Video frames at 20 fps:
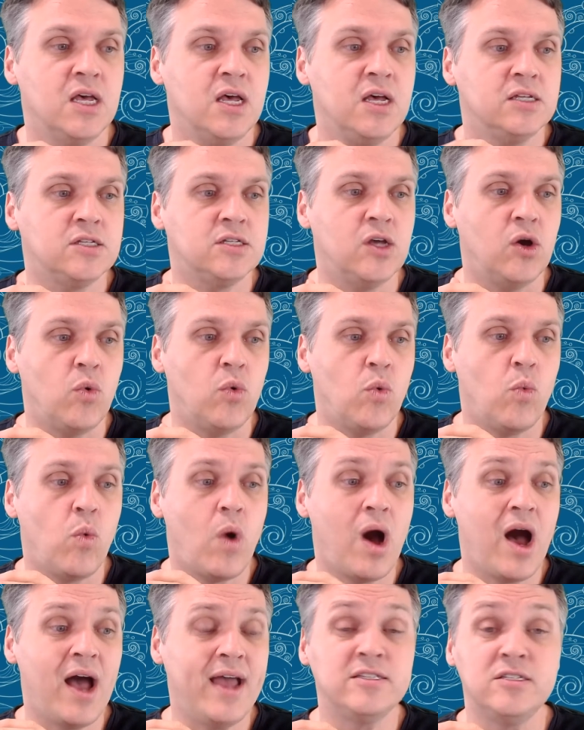So
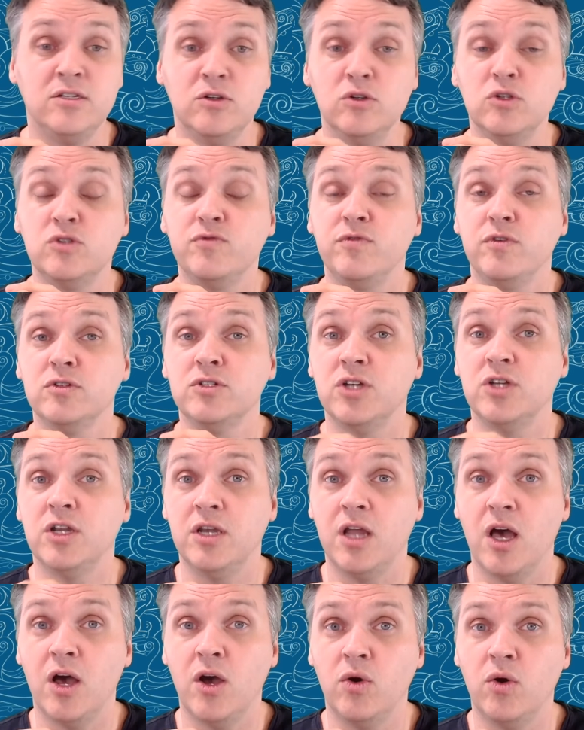why it's useful to
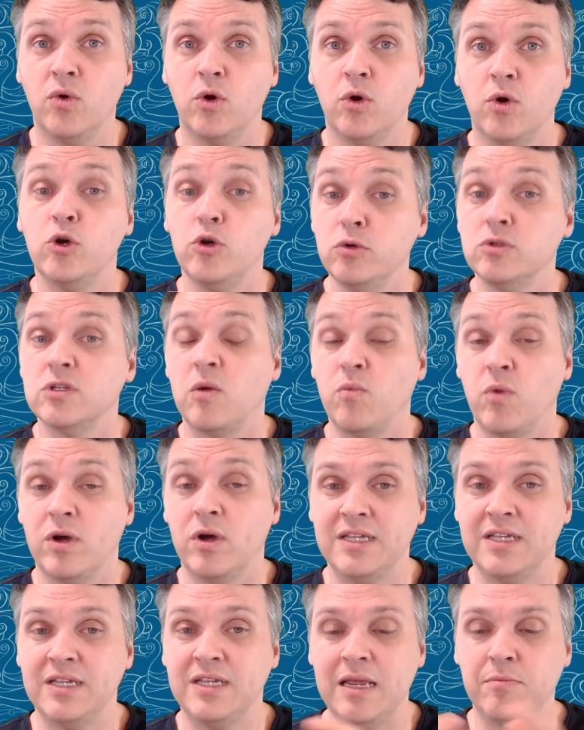know who's on what
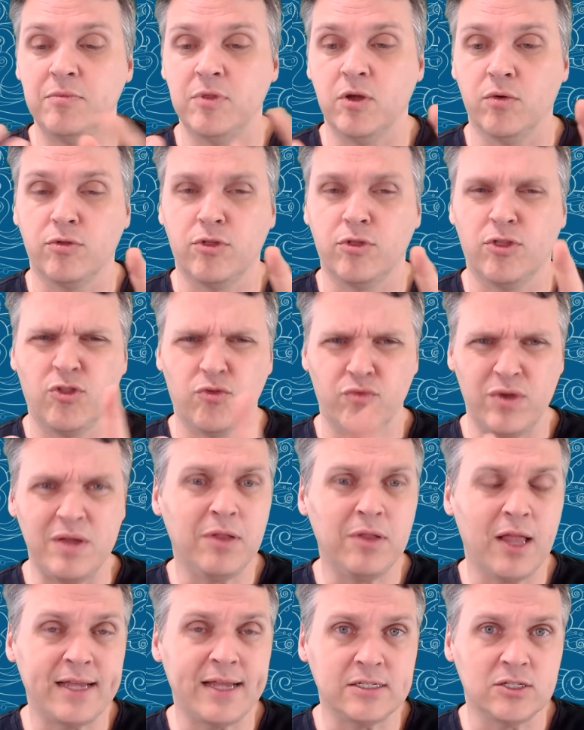team, there are 3
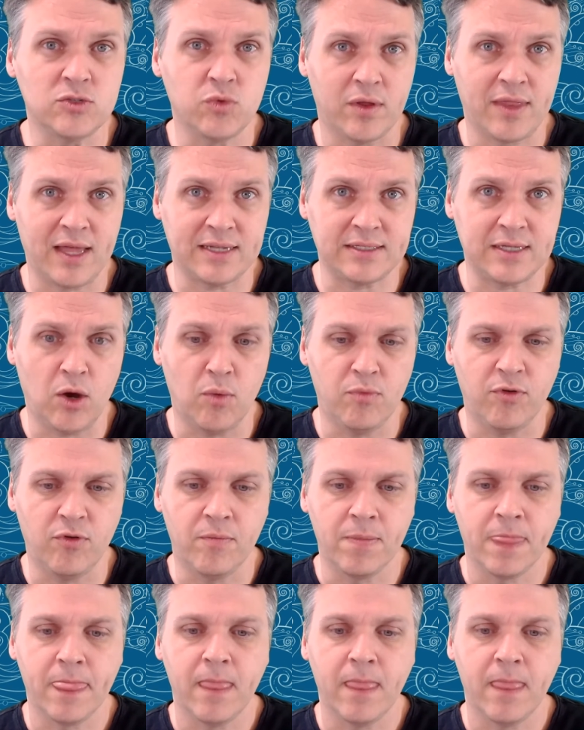places where that's helpful.